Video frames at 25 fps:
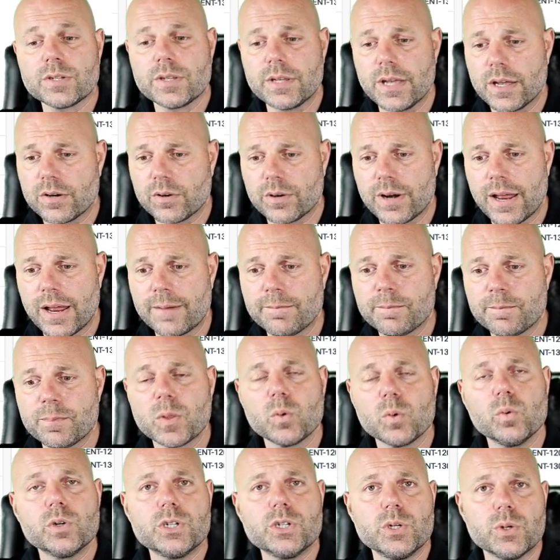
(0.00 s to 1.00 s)
the internet,
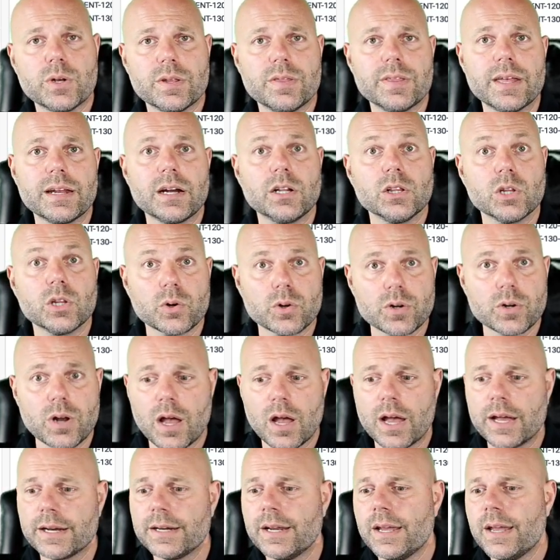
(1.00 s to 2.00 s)
which you can then alert
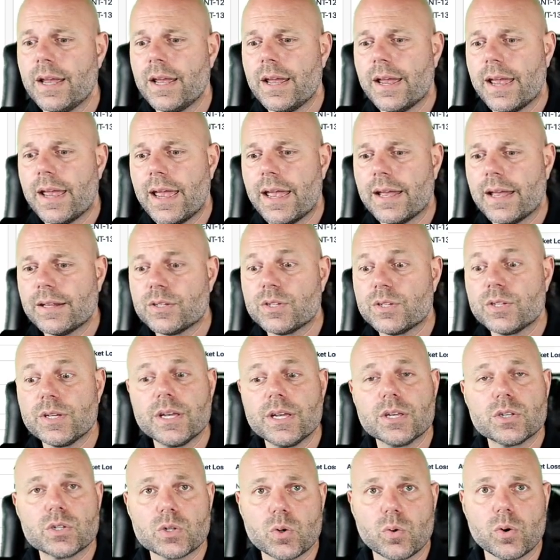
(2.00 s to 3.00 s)
on and see
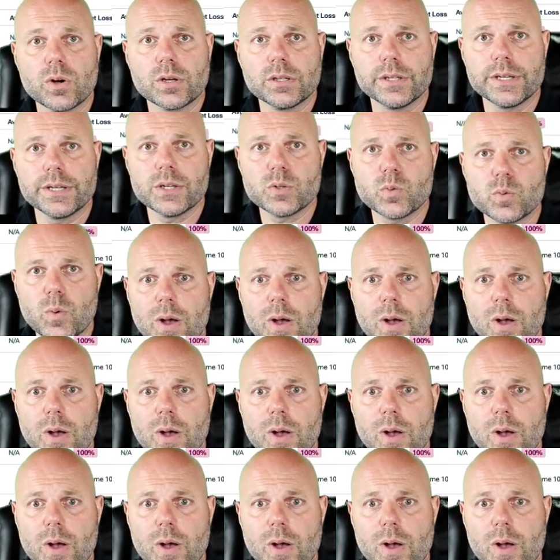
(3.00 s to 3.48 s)
historically as